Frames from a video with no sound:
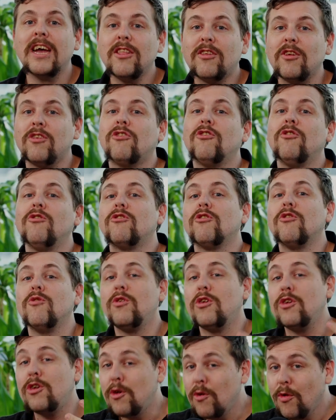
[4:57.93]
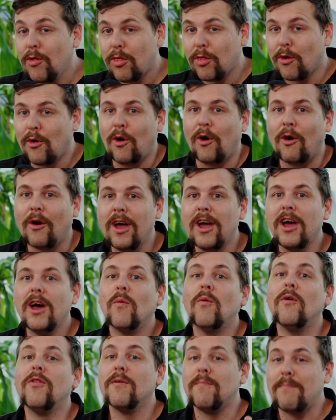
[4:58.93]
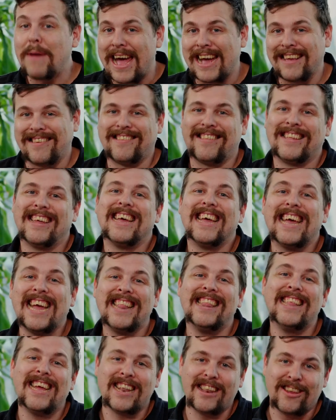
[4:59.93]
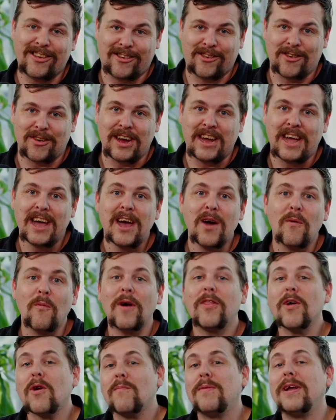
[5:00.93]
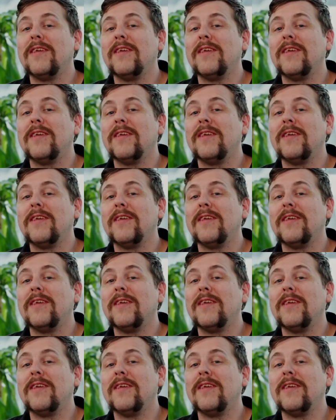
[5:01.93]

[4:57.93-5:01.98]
to choose who you thought were the best in the industry, whether it